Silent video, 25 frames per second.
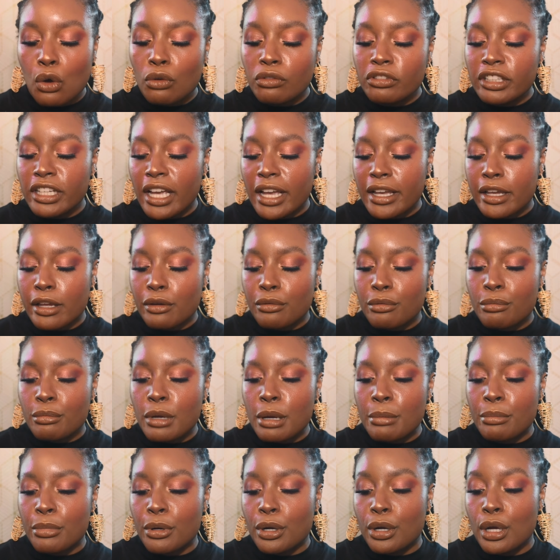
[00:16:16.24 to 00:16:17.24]
hopefully I can
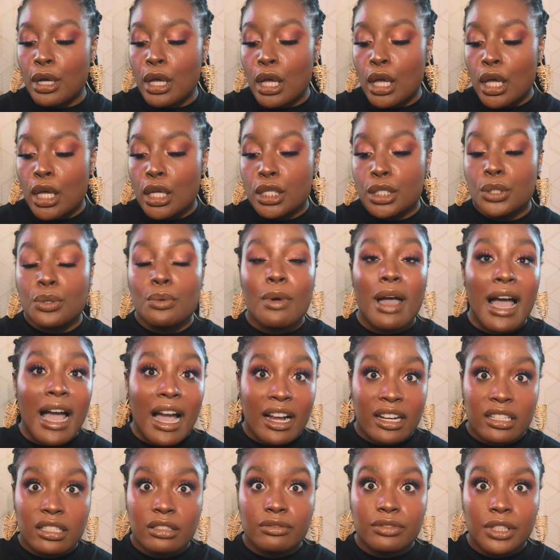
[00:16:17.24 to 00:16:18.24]
remember to
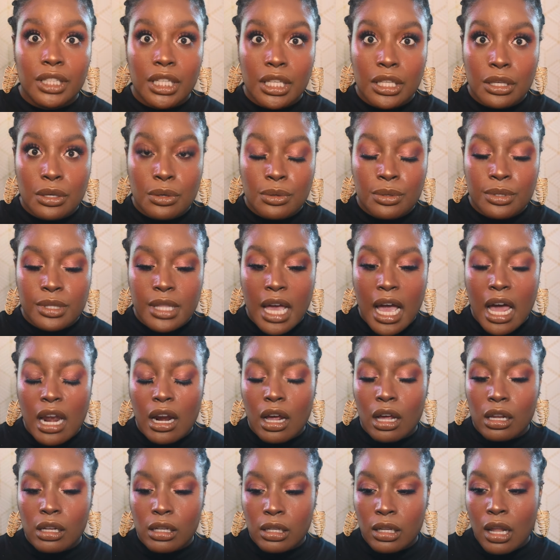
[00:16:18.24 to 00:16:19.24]
actively use
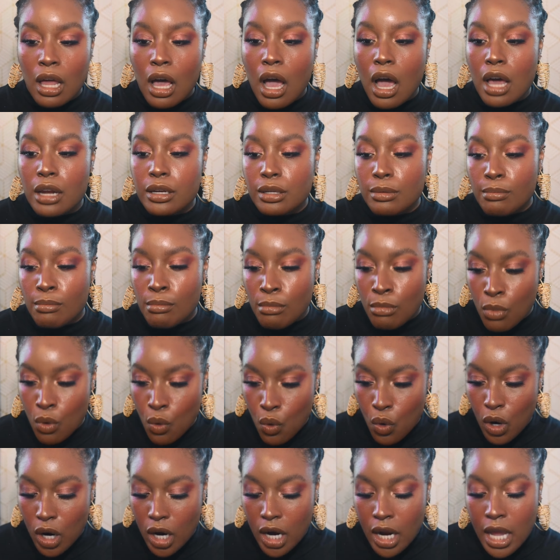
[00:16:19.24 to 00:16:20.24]
that a lot
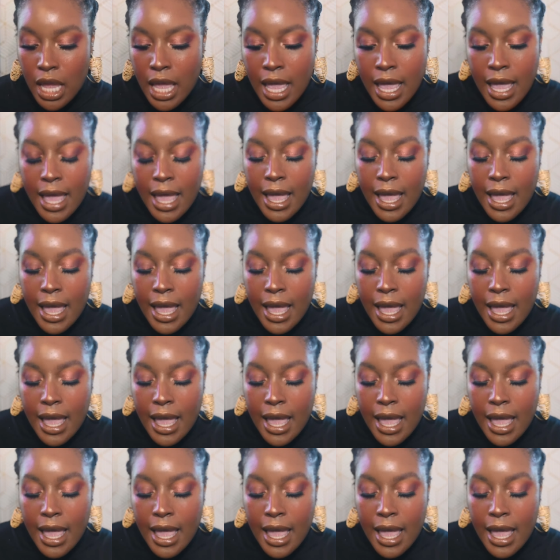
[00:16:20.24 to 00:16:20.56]
more.